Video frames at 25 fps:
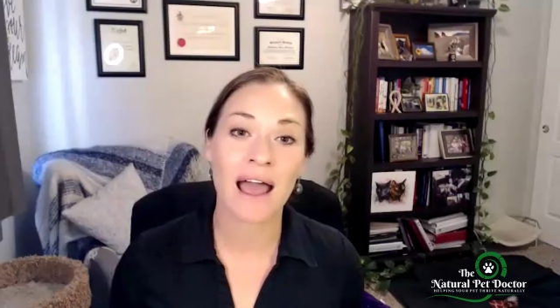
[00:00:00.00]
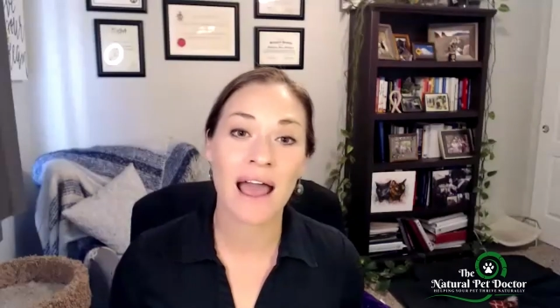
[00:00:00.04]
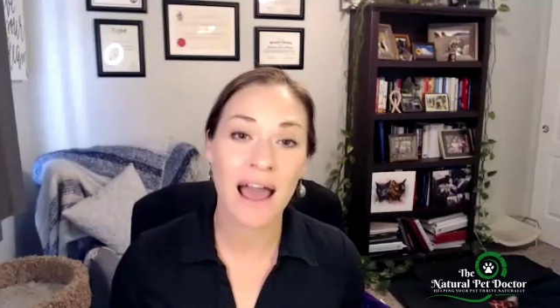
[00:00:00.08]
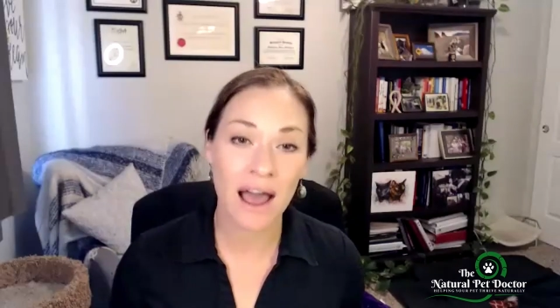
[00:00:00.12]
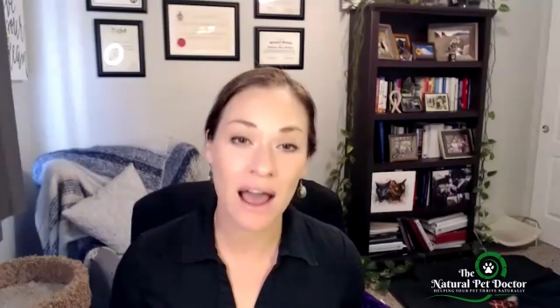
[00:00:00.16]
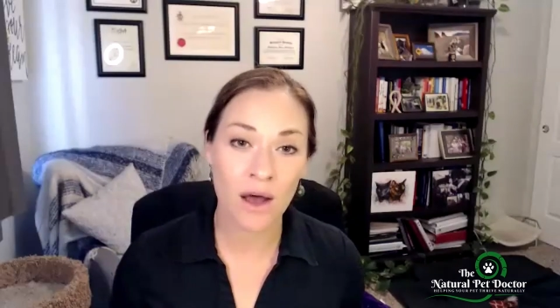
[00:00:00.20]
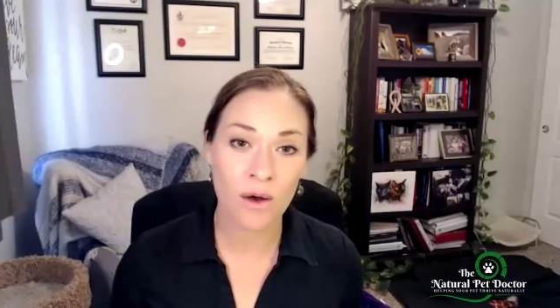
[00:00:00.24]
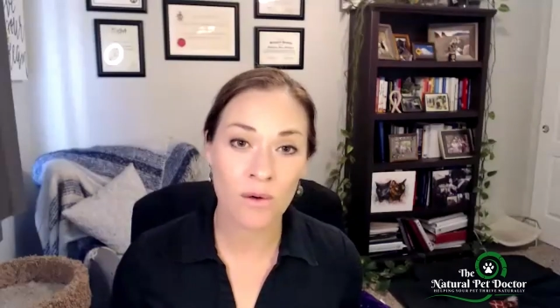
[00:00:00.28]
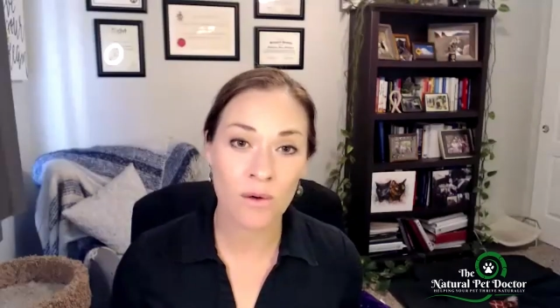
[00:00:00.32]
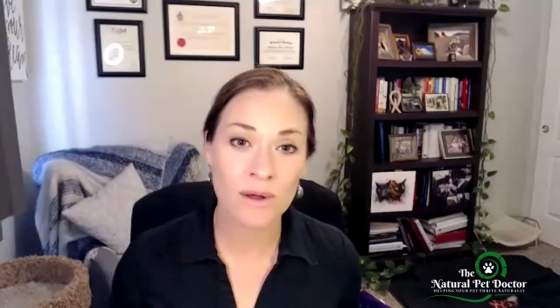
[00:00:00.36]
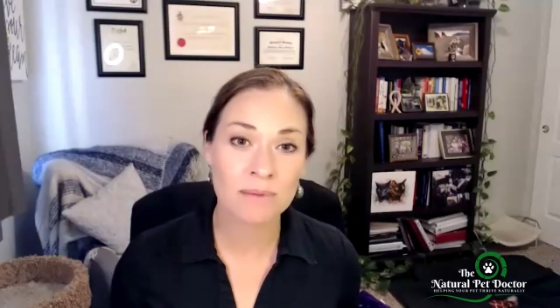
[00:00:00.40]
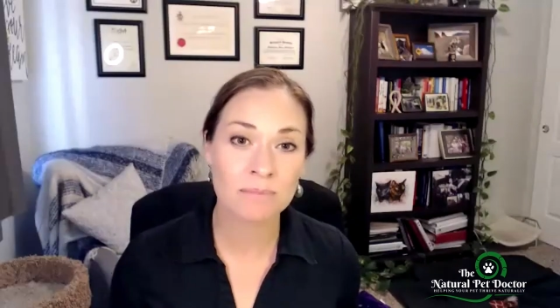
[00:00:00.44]

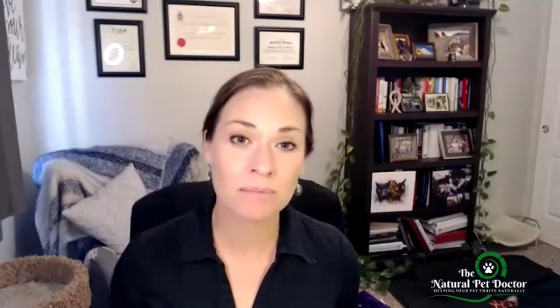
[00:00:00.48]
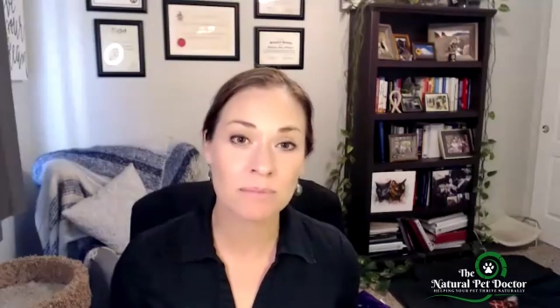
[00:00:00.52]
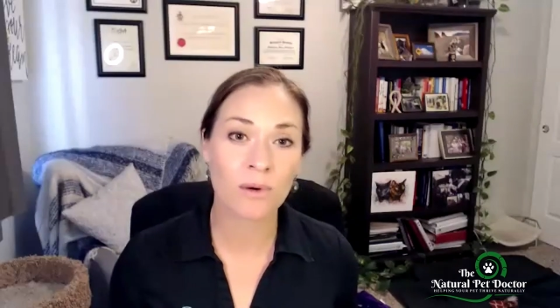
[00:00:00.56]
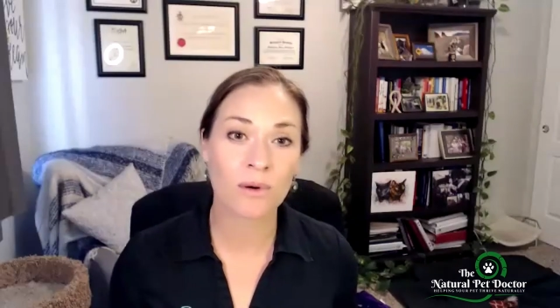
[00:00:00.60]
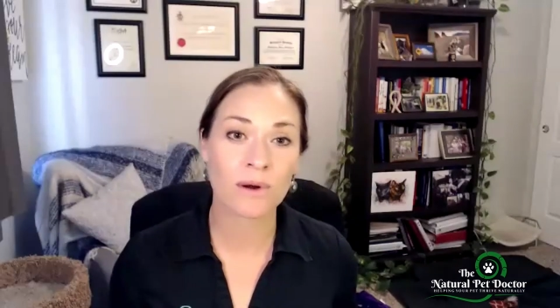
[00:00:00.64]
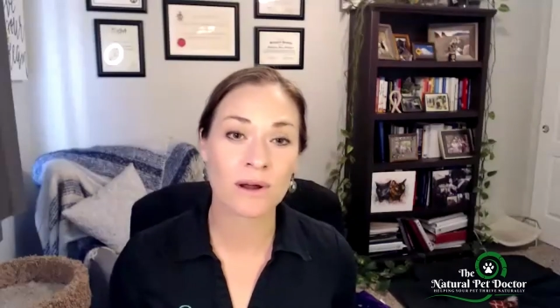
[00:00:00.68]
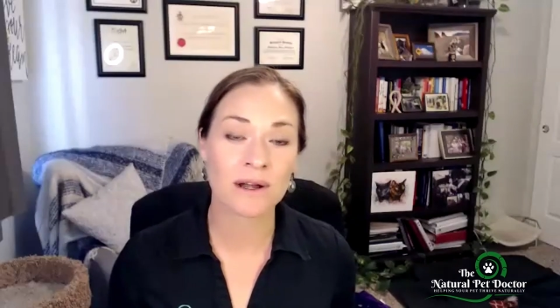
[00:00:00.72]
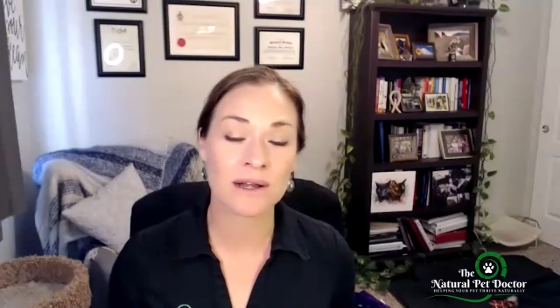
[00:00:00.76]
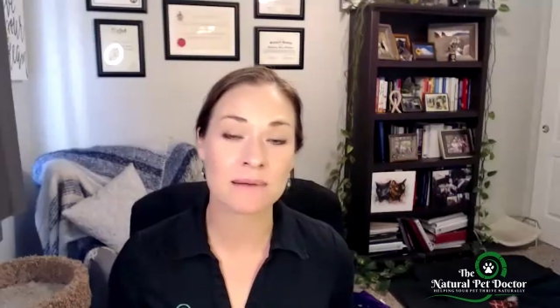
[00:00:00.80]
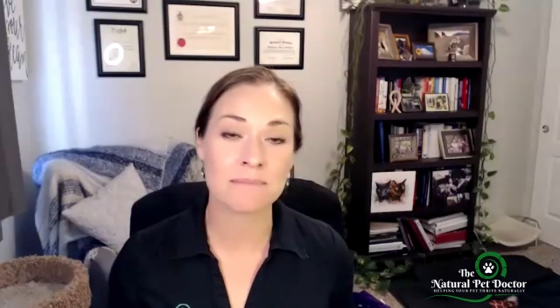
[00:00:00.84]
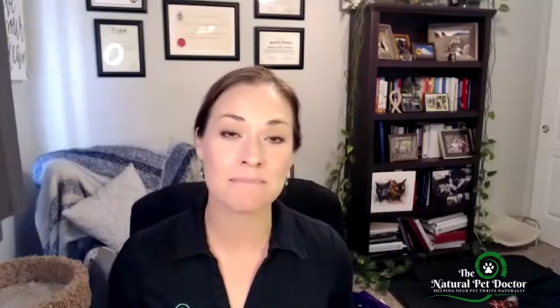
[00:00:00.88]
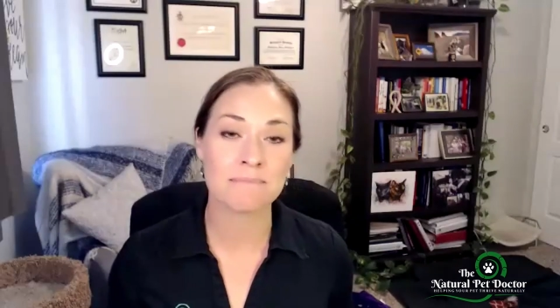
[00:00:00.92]
how
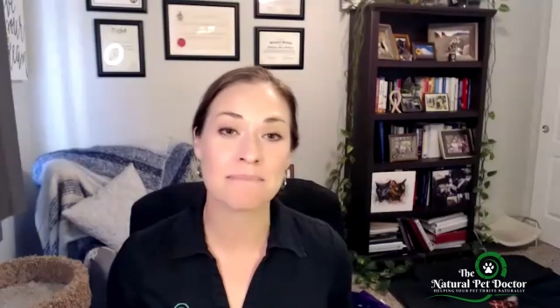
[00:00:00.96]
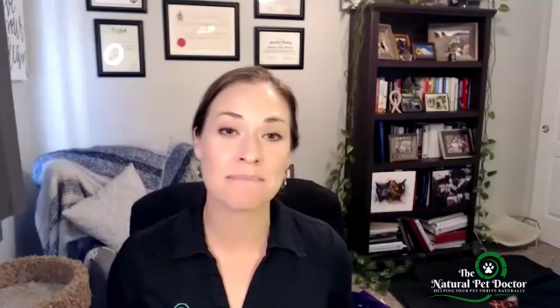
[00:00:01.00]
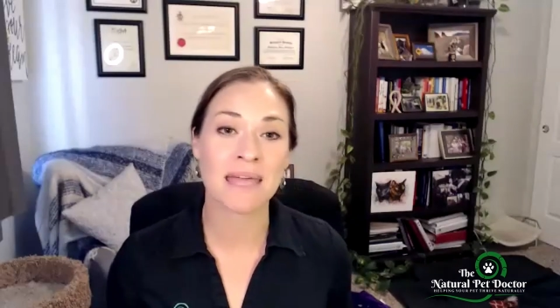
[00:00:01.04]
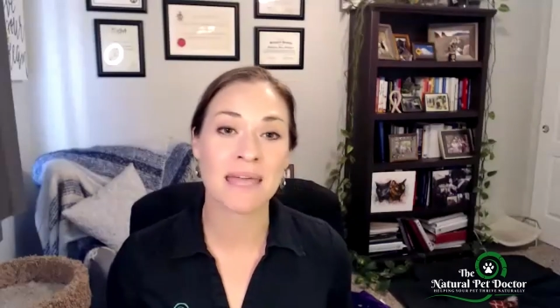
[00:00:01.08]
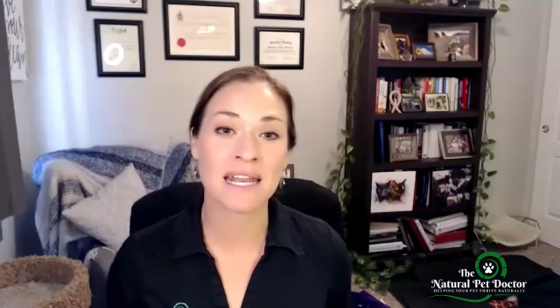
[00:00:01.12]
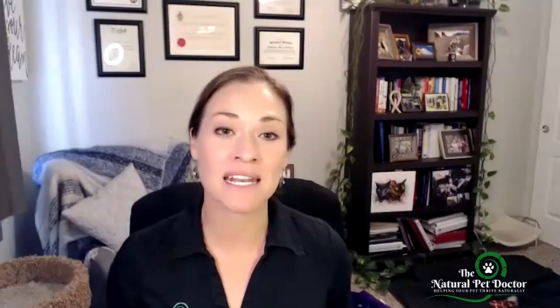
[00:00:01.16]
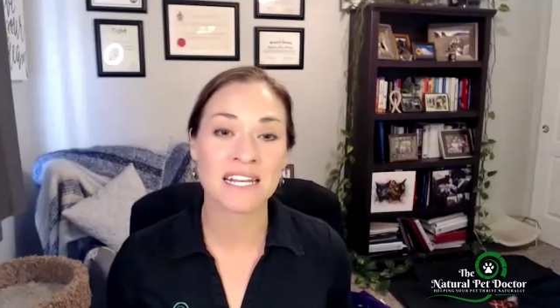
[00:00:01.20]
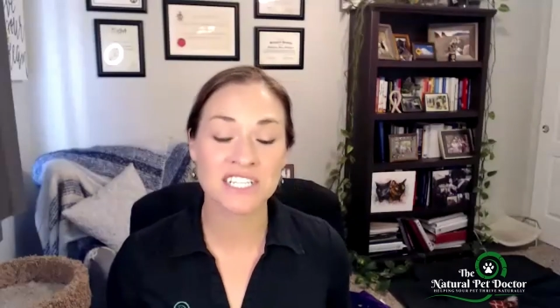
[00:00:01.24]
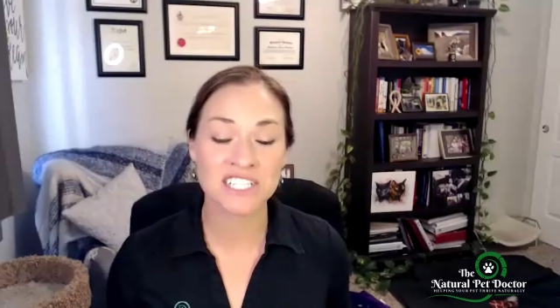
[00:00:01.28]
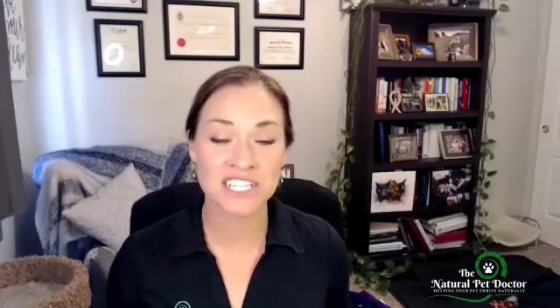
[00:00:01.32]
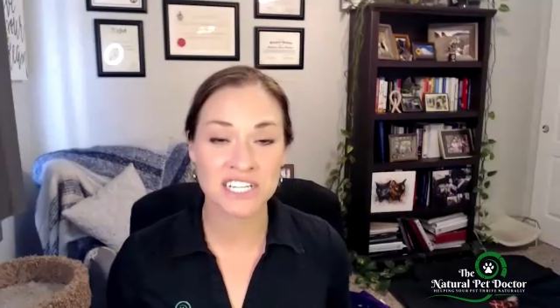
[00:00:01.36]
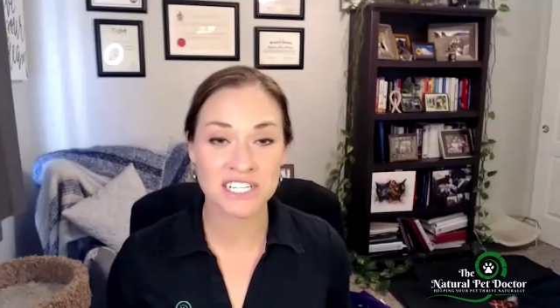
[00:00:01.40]
important
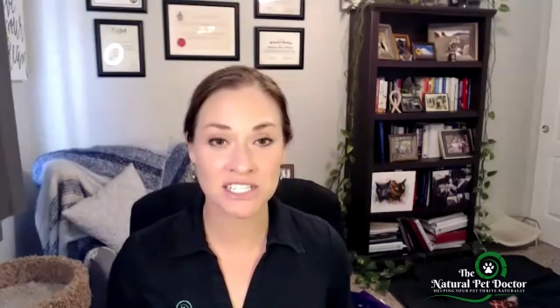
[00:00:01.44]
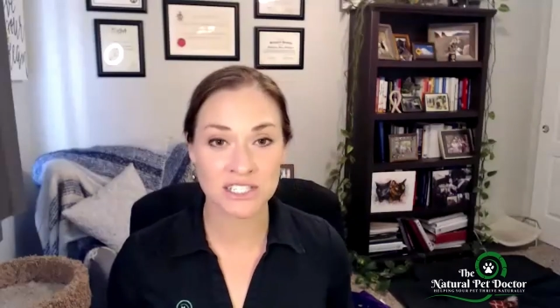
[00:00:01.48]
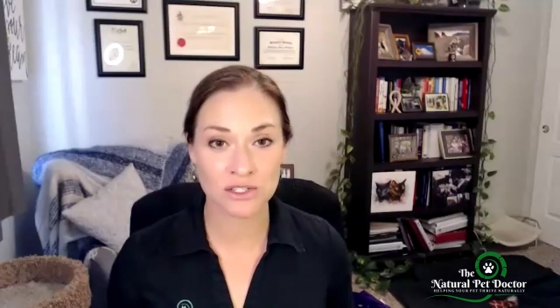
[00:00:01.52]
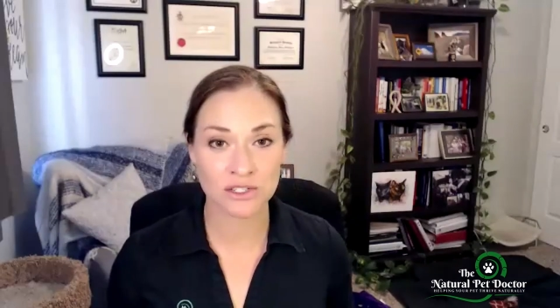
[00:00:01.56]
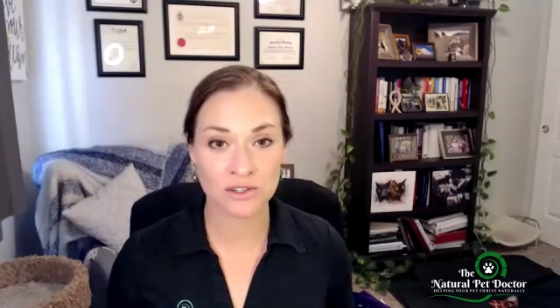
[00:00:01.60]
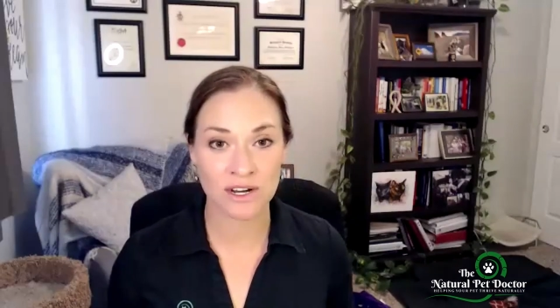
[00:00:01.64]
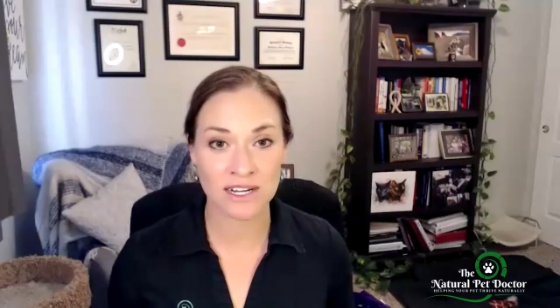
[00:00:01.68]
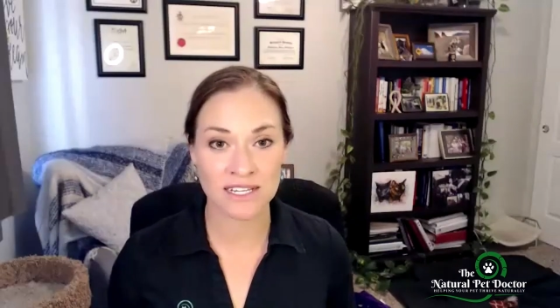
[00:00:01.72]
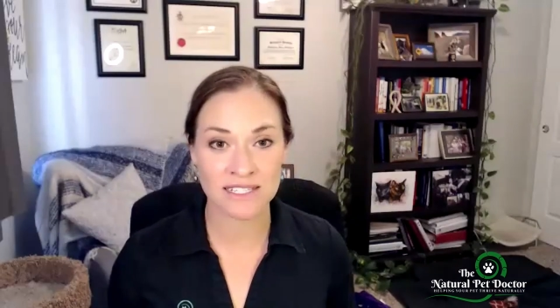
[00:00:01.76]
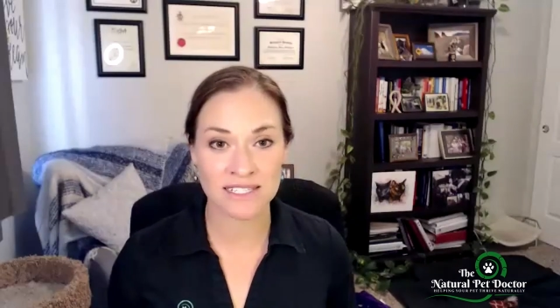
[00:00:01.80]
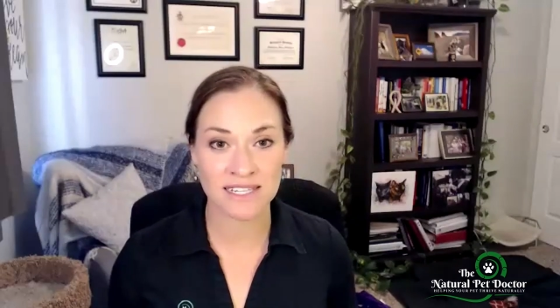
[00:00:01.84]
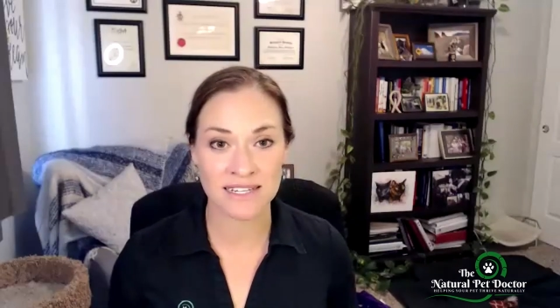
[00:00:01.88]
managing
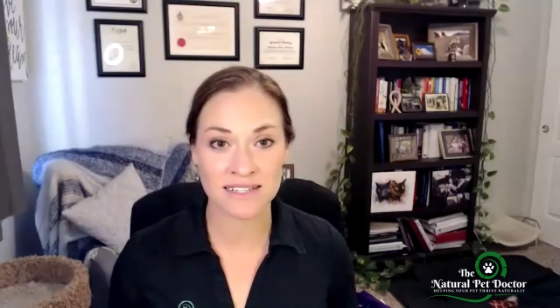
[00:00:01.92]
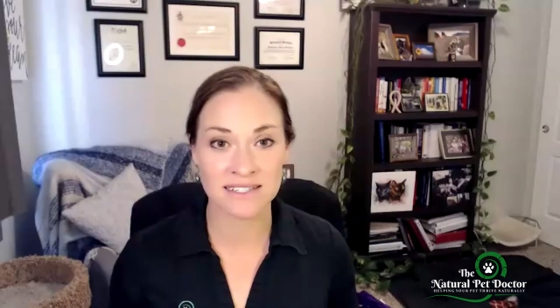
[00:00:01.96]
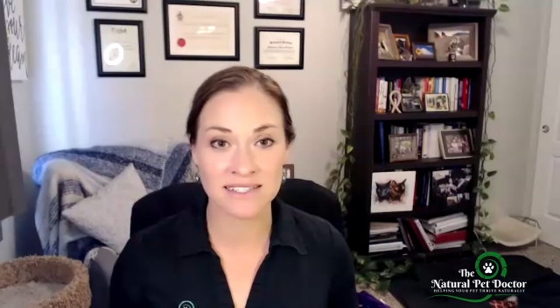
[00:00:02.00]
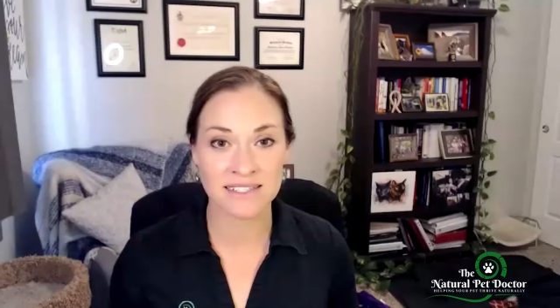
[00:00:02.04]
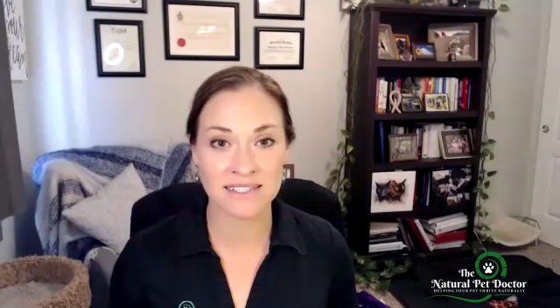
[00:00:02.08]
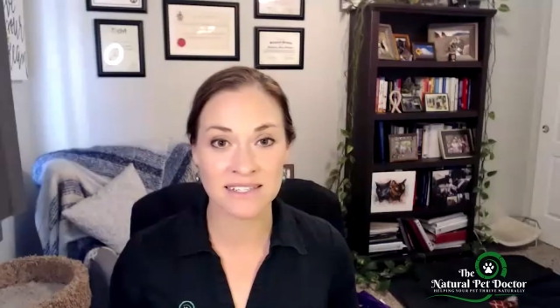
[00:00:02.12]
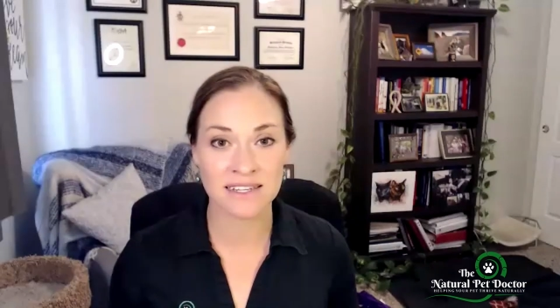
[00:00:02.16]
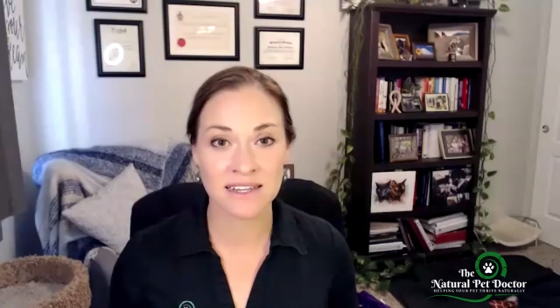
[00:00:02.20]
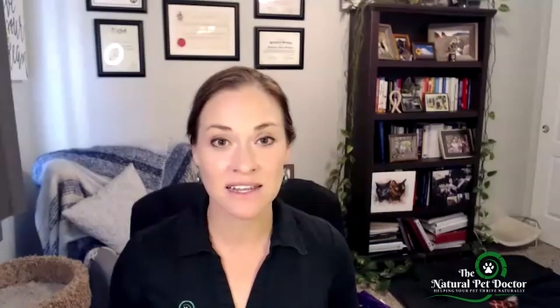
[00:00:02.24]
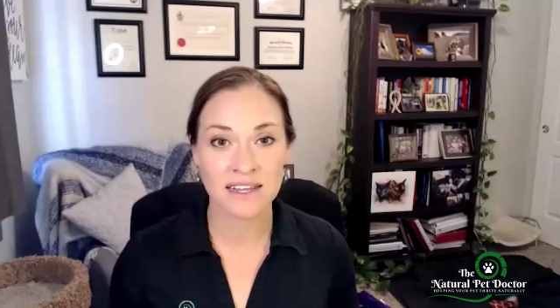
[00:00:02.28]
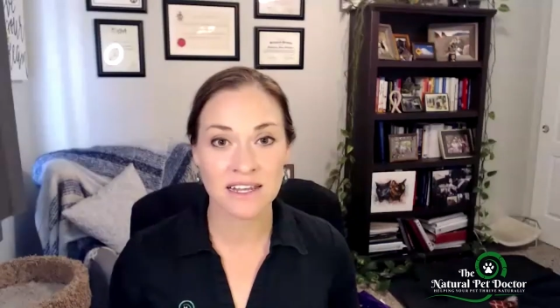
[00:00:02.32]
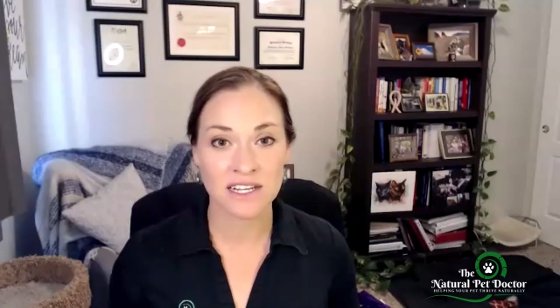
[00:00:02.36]
stress
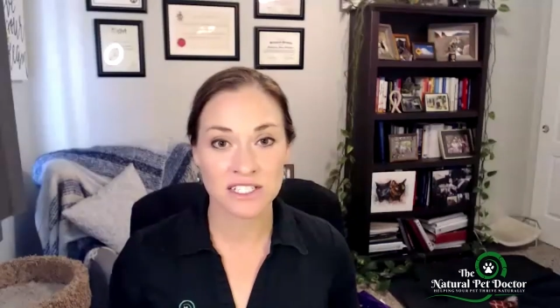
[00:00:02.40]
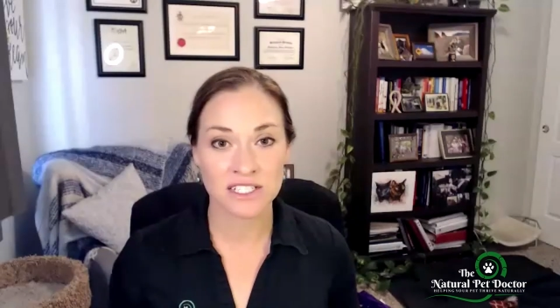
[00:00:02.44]
is